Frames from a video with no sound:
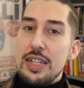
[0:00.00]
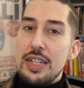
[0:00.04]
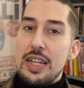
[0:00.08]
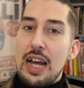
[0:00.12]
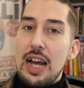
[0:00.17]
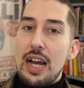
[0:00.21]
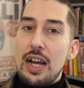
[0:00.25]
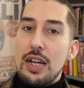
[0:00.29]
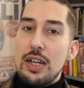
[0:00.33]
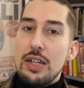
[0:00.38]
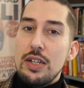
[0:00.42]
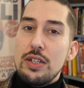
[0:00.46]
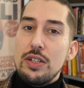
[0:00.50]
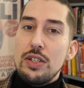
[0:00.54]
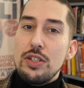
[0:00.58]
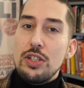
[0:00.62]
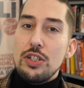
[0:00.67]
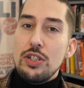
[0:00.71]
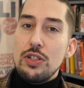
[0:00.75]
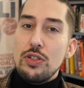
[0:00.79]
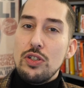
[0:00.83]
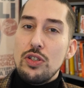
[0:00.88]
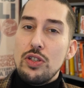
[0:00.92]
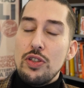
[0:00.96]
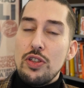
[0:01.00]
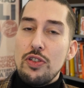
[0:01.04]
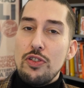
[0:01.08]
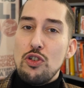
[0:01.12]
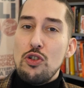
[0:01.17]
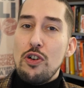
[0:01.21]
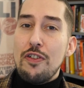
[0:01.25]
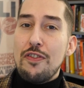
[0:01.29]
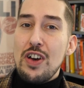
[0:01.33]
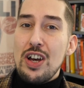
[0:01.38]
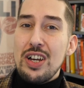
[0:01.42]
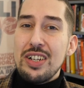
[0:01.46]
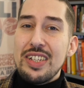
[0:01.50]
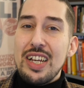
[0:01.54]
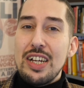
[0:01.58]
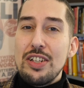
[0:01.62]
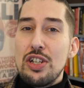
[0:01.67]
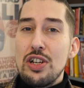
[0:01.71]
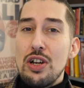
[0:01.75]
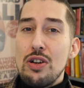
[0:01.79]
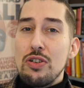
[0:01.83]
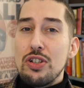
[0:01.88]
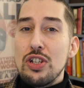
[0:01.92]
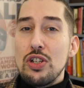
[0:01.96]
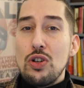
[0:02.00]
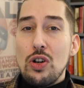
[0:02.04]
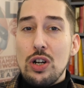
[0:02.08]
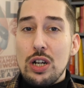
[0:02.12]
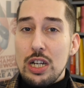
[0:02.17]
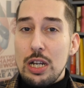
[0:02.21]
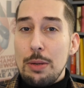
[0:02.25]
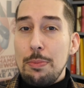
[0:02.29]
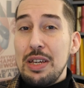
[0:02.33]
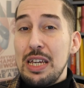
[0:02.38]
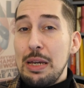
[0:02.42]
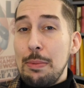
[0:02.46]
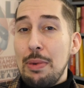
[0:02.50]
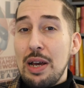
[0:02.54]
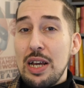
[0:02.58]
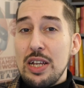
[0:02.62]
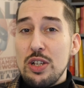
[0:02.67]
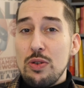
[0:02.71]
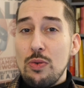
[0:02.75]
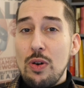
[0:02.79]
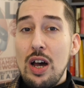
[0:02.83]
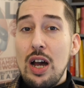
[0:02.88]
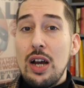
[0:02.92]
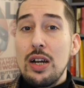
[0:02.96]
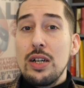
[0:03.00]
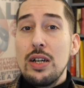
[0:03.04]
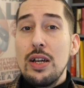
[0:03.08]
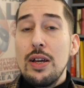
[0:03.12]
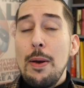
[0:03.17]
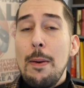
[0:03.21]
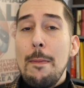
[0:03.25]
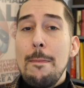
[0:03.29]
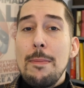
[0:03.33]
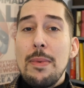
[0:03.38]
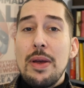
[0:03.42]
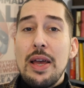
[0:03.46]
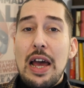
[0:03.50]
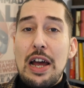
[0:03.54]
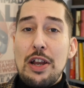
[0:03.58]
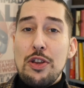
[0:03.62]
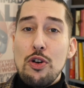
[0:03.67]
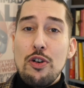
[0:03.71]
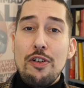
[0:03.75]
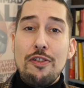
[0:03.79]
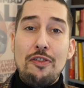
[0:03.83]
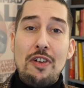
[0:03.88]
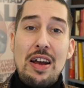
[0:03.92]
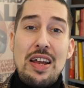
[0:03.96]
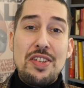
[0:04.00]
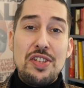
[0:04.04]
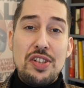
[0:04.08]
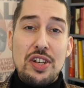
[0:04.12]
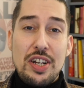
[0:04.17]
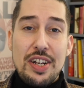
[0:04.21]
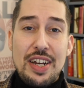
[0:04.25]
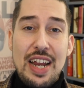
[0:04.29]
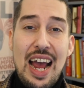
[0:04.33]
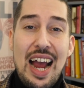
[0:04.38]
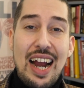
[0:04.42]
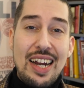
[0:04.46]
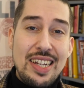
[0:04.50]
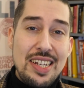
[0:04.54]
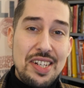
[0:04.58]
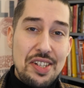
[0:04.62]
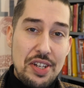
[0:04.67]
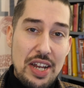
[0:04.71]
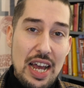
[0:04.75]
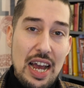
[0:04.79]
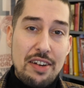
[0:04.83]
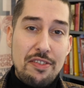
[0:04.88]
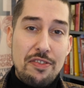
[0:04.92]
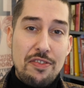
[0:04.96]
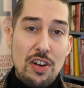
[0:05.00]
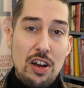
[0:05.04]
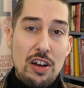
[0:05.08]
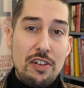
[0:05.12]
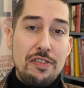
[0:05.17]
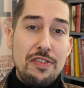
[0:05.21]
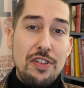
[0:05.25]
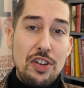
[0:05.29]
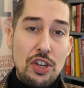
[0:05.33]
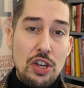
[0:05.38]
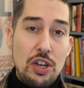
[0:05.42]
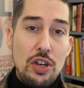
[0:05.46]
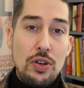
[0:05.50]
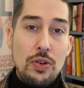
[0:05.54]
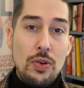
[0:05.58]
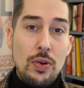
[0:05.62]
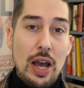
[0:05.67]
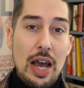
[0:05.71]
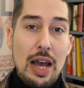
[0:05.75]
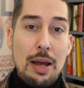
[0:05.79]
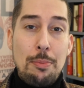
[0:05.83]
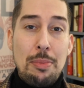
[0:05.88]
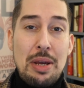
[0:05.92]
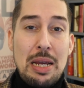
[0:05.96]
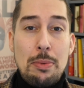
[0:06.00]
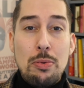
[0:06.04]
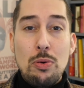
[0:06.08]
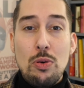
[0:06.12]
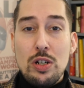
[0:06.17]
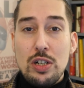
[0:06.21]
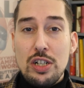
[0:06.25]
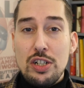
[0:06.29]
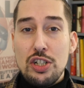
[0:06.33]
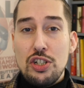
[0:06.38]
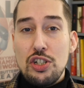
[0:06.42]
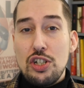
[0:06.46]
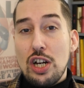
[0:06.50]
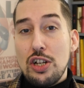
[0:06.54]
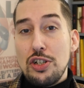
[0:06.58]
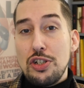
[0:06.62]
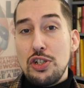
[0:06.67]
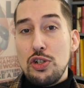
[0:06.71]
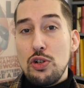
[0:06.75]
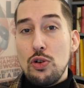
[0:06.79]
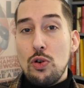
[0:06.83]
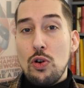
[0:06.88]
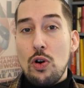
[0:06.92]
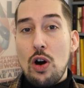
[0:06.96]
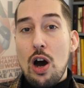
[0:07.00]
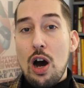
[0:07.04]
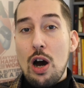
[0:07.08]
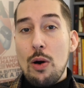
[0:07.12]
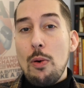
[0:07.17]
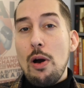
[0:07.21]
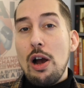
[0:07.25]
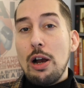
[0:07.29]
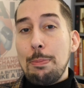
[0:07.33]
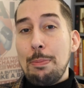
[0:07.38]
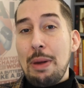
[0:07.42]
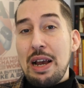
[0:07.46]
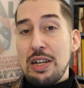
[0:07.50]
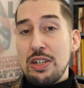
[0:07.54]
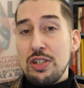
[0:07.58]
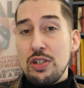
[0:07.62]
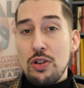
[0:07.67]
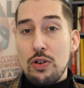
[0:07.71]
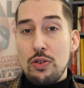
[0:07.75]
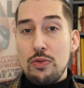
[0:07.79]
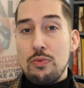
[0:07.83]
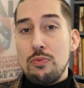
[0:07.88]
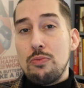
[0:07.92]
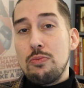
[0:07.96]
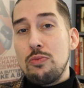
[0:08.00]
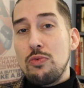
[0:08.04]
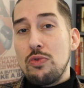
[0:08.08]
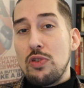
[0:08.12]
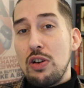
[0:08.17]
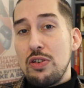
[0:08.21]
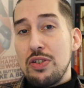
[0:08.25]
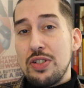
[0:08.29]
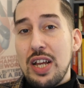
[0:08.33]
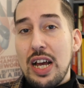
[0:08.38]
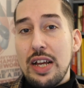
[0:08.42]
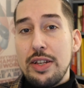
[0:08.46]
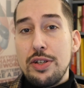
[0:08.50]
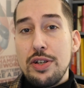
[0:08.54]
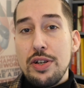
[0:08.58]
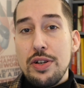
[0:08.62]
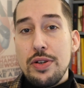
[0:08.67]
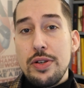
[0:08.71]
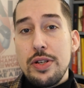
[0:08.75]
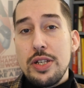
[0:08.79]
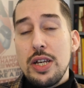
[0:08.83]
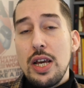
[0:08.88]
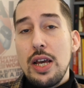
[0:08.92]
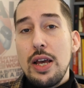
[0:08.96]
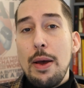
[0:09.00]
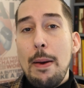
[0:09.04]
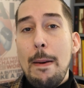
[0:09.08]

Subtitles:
is that your first tattoos are not going to be your best work, and your friends are going to act as an advert for you, and people are going to judge your artwork based on those tattoos.